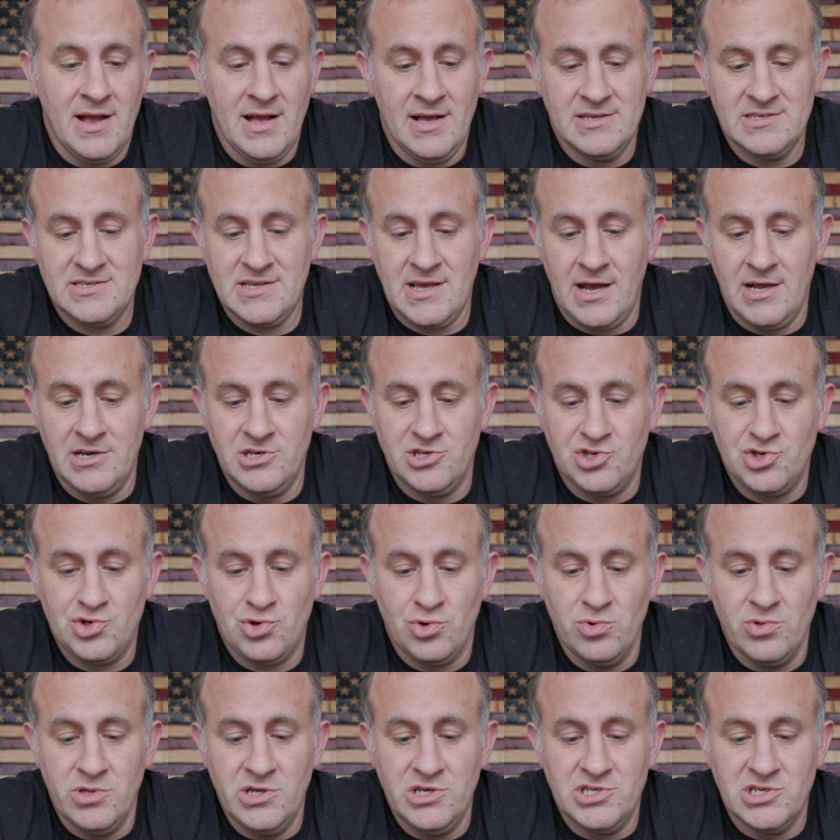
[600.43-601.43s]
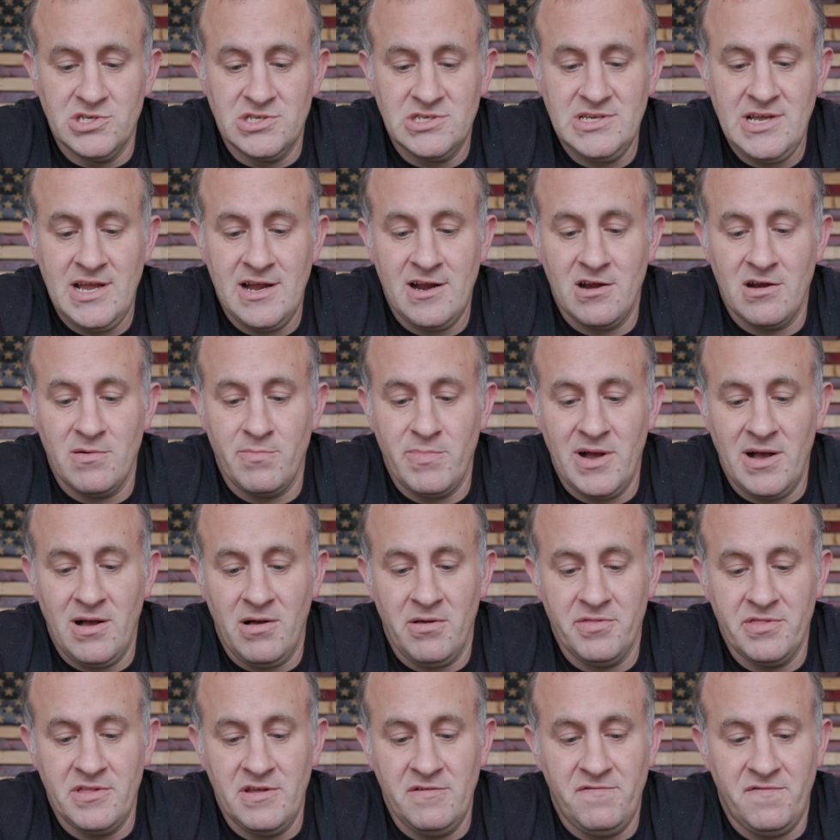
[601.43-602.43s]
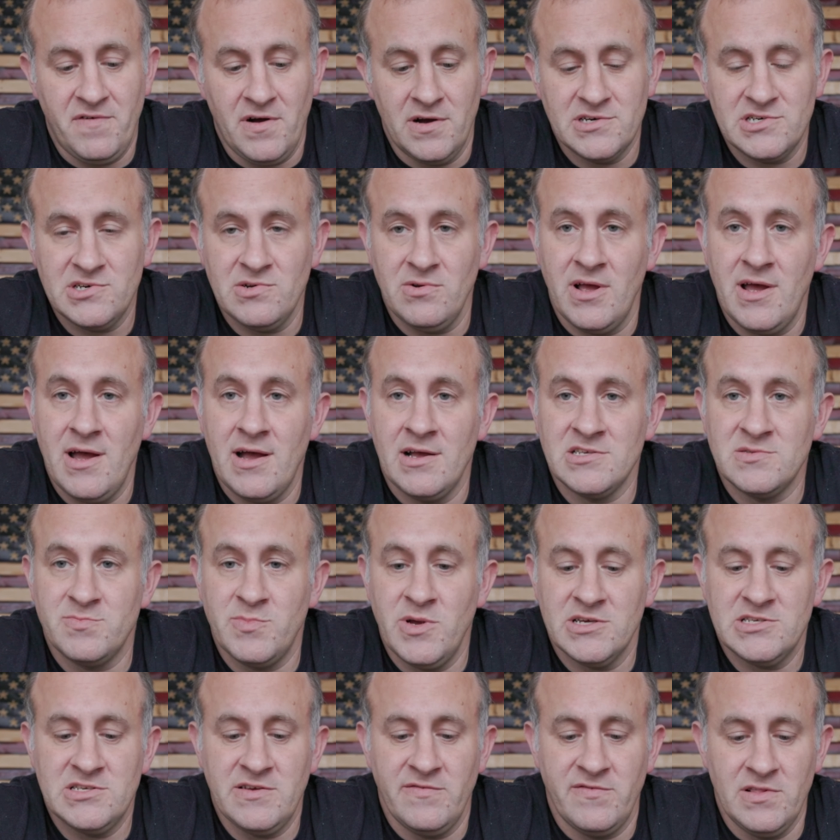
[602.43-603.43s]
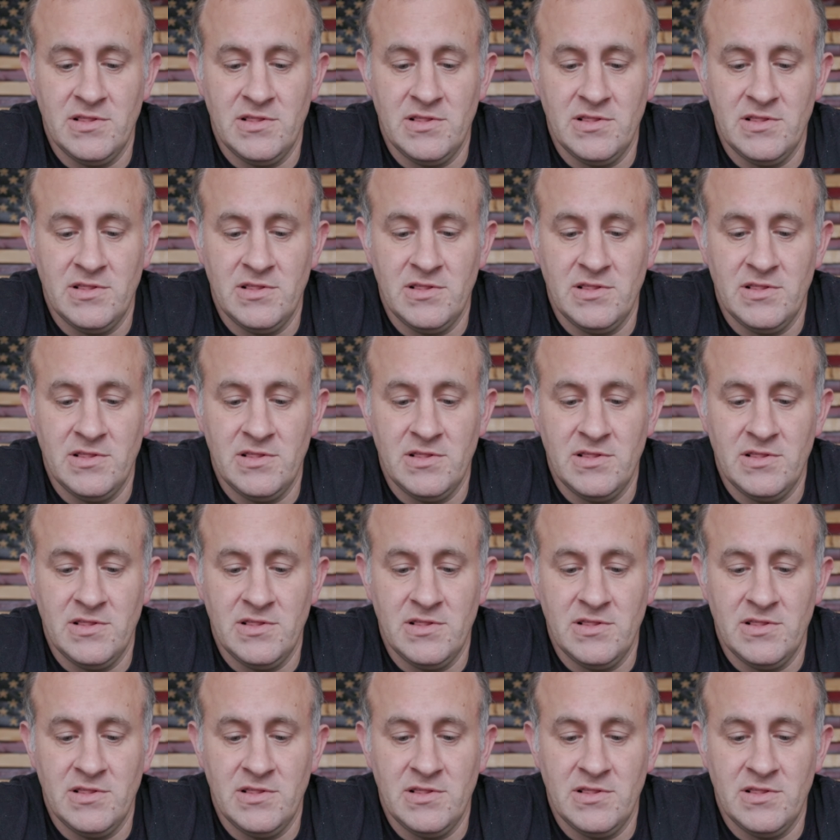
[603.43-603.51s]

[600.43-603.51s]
as I truly just care about the functional aspects of a